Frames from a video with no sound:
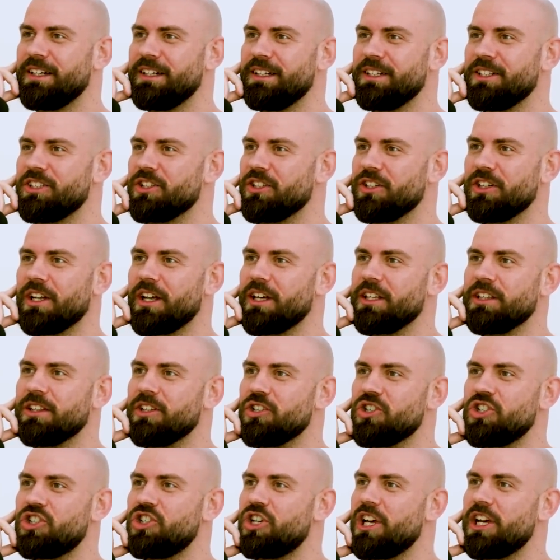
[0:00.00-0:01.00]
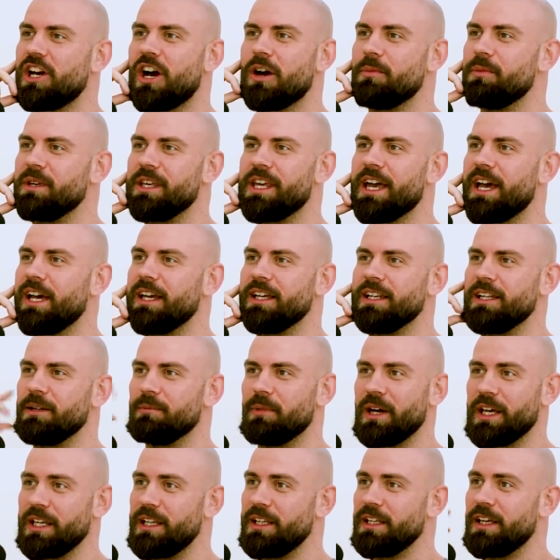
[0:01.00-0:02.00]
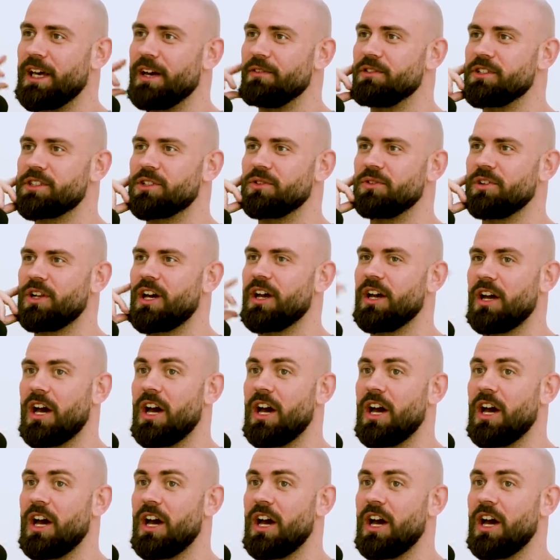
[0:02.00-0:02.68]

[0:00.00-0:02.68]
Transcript: Shit, like the shit I'd be getting in my ear every single night.